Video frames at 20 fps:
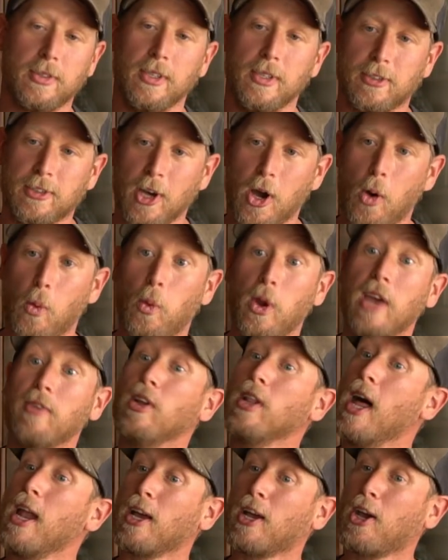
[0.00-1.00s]
So we have
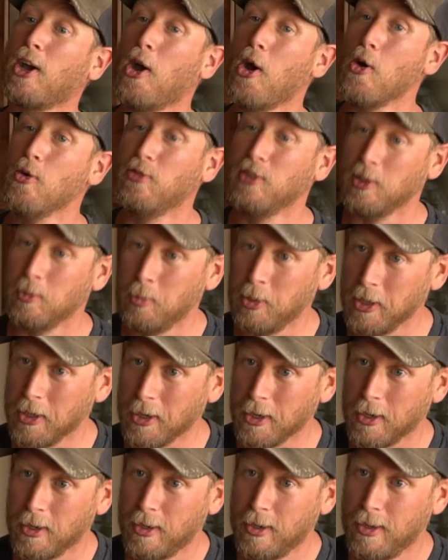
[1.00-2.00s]
a lot of COVID
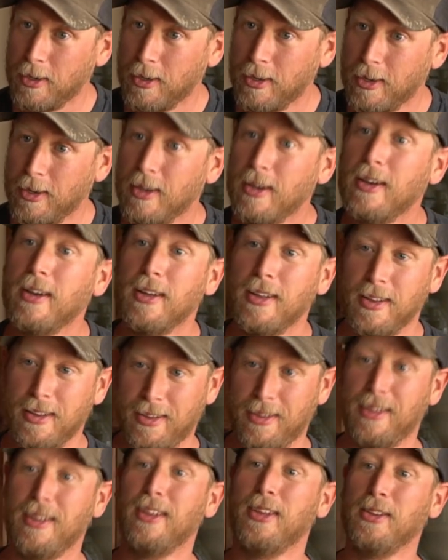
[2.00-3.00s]
beer
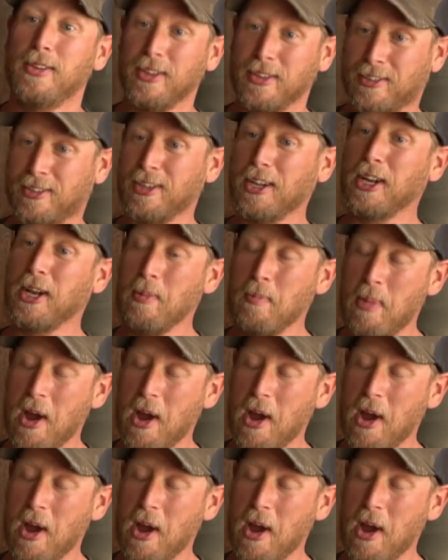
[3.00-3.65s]
that's sitting in